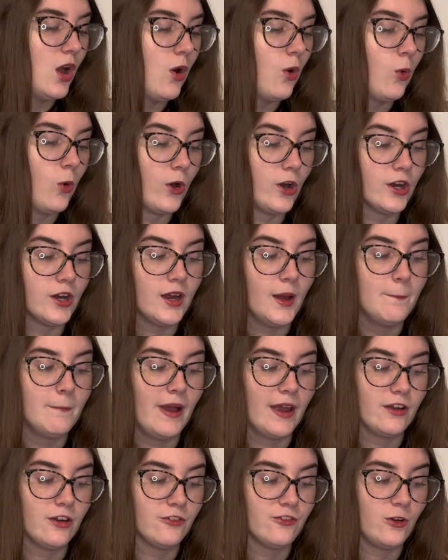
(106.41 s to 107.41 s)
or a
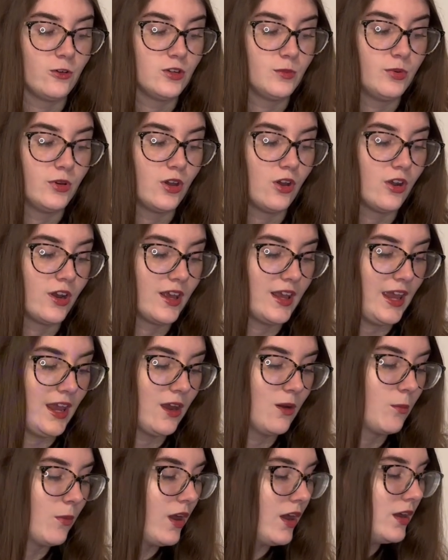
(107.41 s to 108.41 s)
microphone to put on a
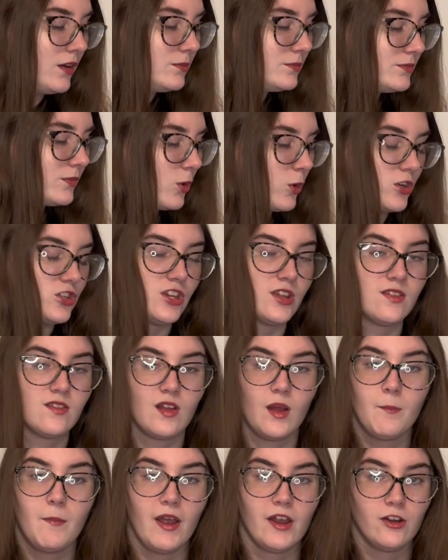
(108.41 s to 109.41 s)
camera or
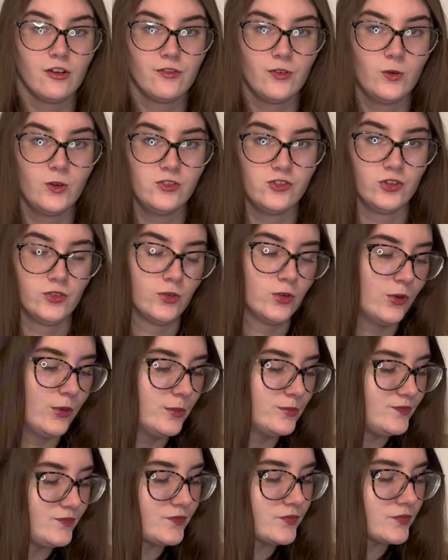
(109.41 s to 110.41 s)
just a microphone in general.